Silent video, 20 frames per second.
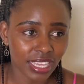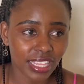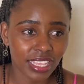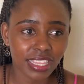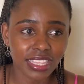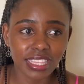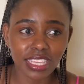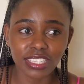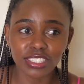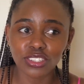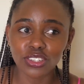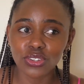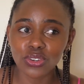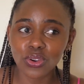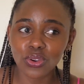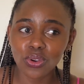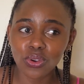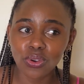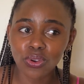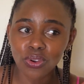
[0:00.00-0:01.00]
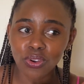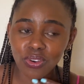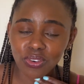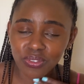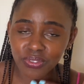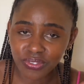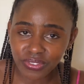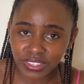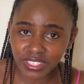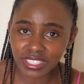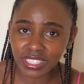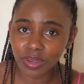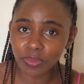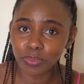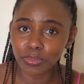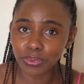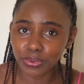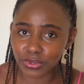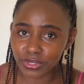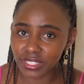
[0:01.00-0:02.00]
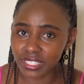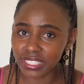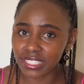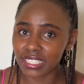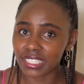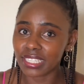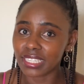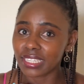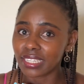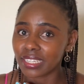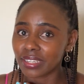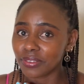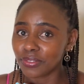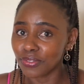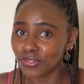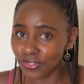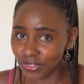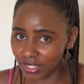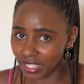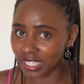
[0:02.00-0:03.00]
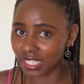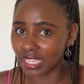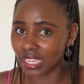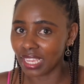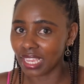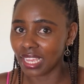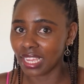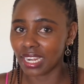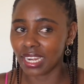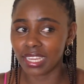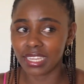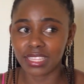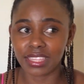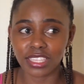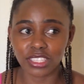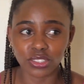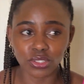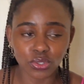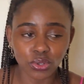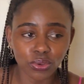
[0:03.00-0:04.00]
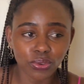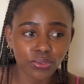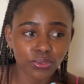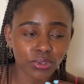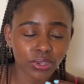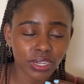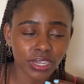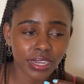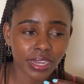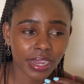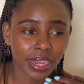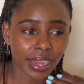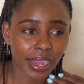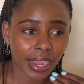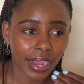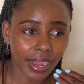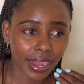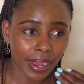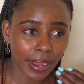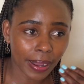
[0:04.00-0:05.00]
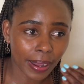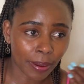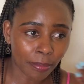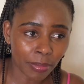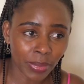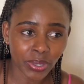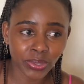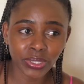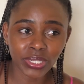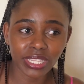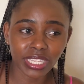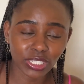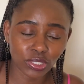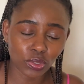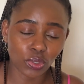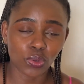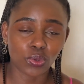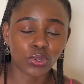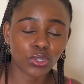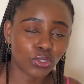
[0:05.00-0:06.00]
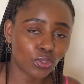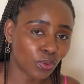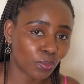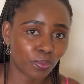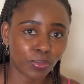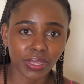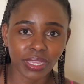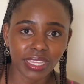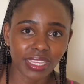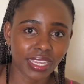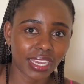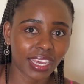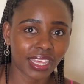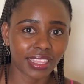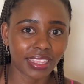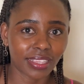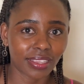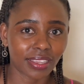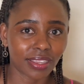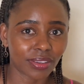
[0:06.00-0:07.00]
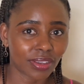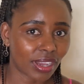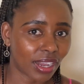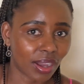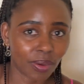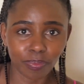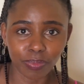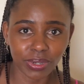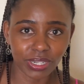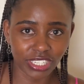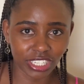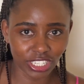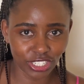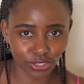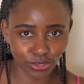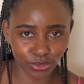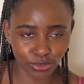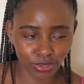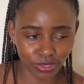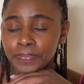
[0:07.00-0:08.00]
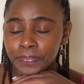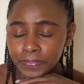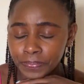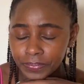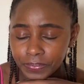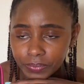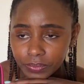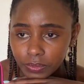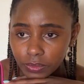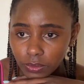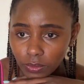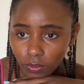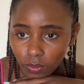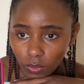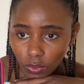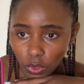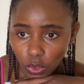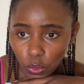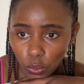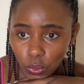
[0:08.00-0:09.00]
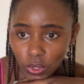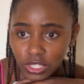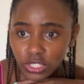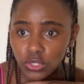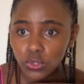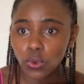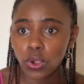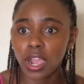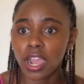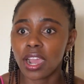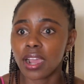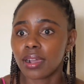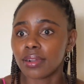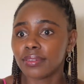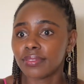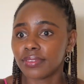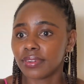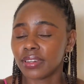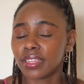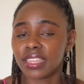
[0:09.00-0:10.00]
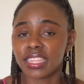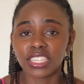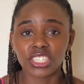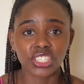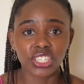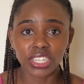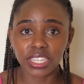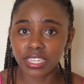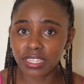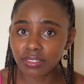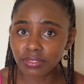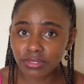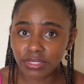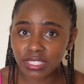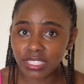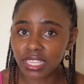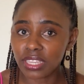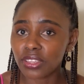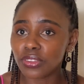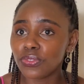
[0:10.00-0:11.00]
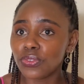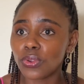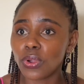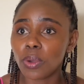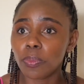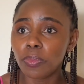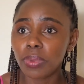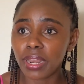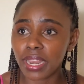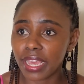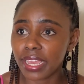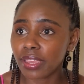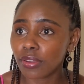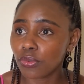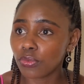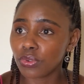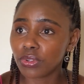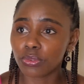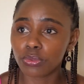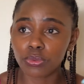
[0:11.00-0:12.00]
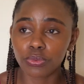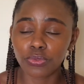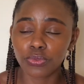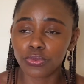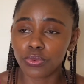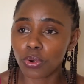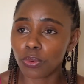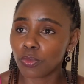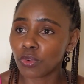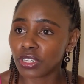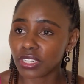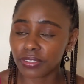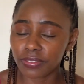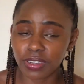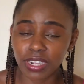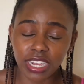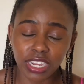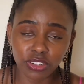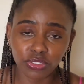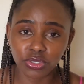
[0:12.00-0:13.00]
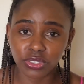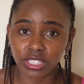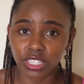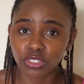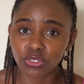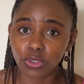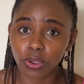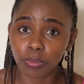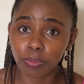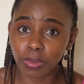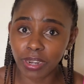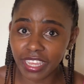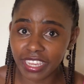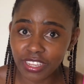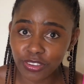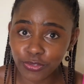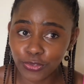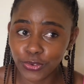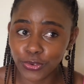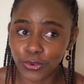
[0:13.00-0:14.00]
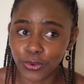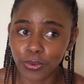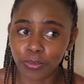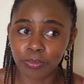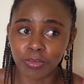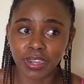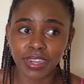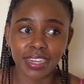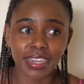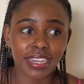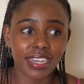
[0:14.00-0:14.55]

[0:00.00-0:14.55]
There's no visa processing fee. Like, there's no amount that you're going to pay at the application. Once you have the Schengen visa, if you apply from whatever country that you're applying from